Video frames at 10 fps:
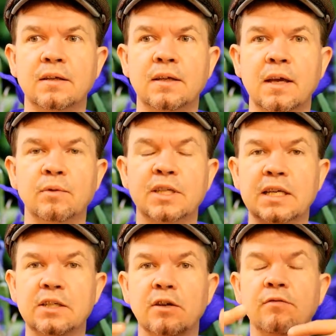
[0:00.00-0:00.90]
It was
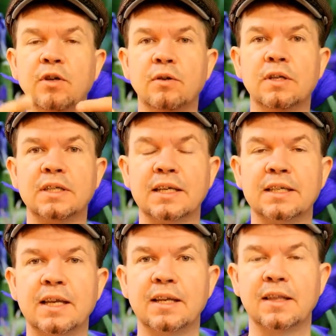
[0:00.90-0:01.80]
easier for you to
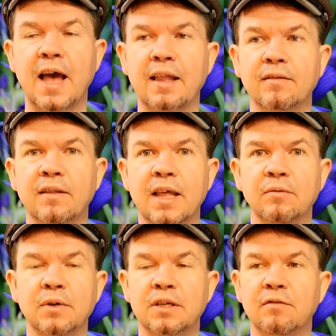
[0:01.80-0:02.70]
succeed at that than
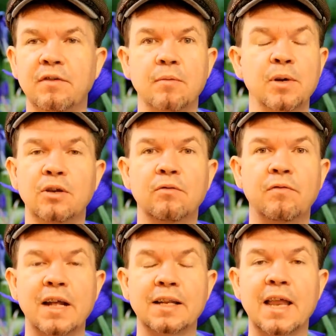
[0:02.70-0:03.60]
it was to fail, but you
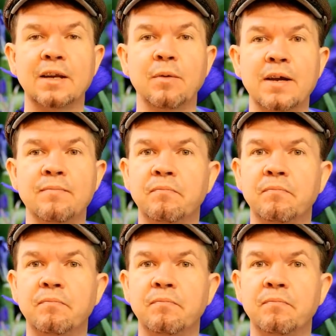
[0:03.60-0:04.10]
failed anyway?